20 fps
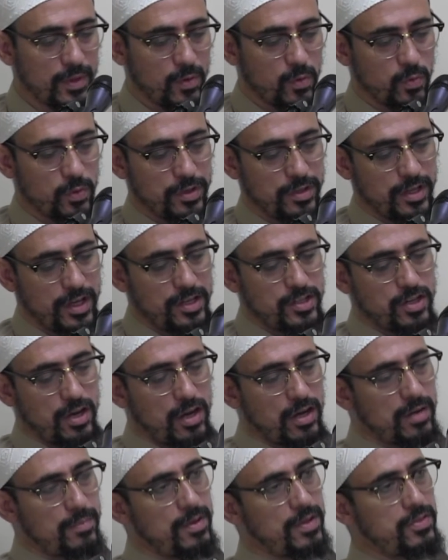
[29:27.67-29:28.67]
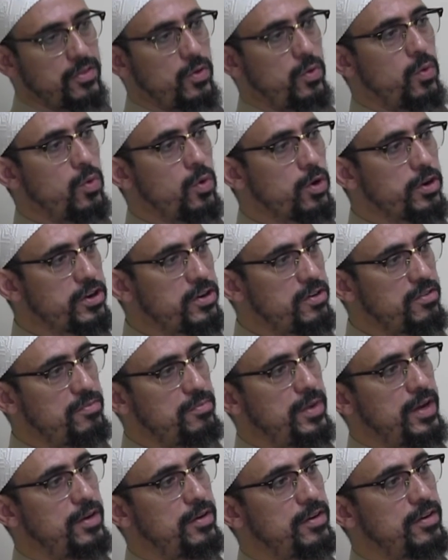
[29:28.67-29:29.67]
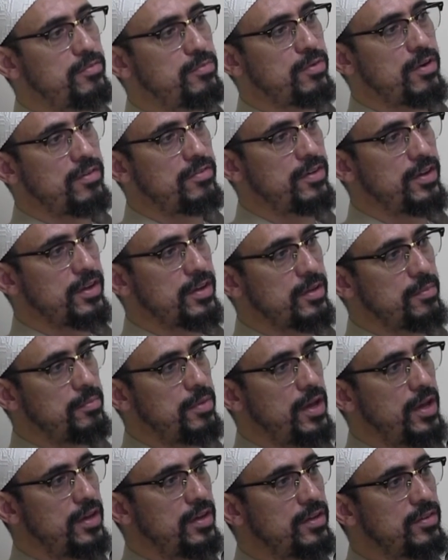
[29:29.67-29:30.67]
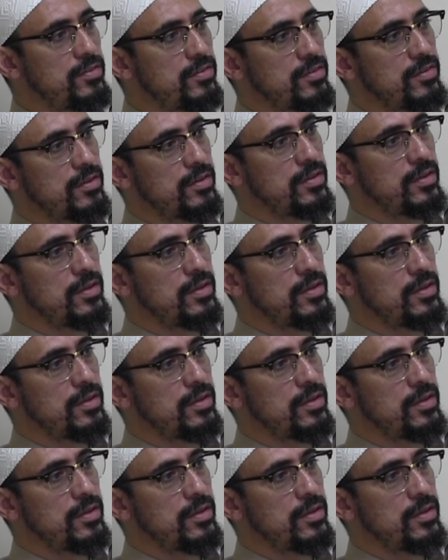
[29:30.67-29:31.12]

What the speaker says: When they talk about the order of merit of prophetic companions,